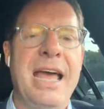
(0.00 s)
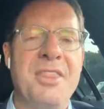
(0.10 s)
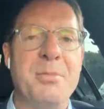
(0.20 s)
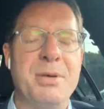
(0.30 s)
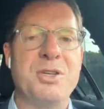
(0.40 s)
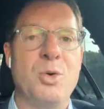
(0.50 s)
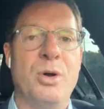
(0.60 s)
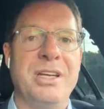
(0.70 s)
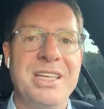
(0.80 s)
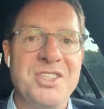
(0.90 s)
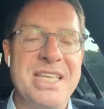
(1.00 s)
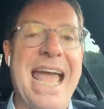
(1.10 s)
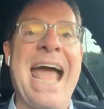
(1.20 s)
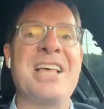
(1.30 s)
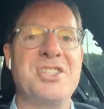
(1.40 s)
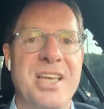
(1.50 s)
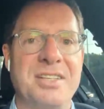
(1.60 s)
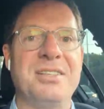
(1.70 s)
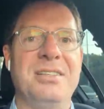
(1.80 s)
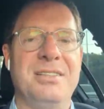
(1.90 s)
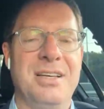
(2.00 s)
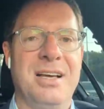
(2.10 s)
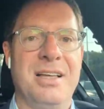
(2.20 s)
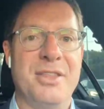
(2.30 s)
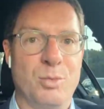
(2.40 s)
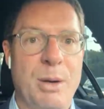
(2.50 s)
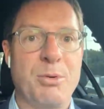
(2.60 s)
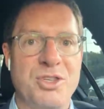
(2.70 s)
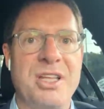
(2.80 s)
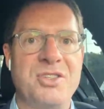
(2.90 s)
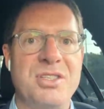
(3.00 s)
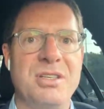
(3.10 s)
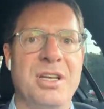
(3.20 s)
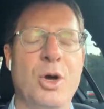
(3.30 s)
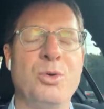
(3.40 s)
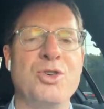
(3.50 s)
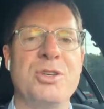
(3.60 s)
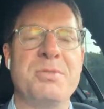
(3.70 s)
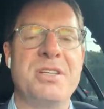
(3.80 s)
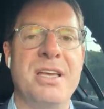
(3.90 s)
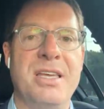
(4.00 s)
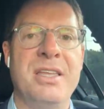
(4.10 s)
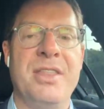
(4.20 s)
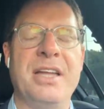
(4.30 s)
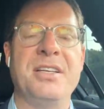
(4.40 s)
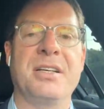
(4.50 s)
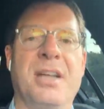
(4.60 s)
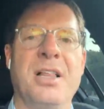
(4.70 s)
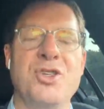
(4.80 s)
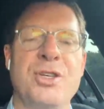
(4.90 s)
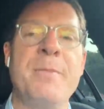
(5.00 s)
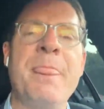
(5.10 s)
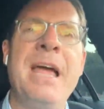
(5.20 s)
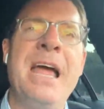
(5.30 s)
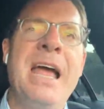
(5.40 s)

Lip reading: and the Bitcoin is the asset that represents an ownership stake in that technology.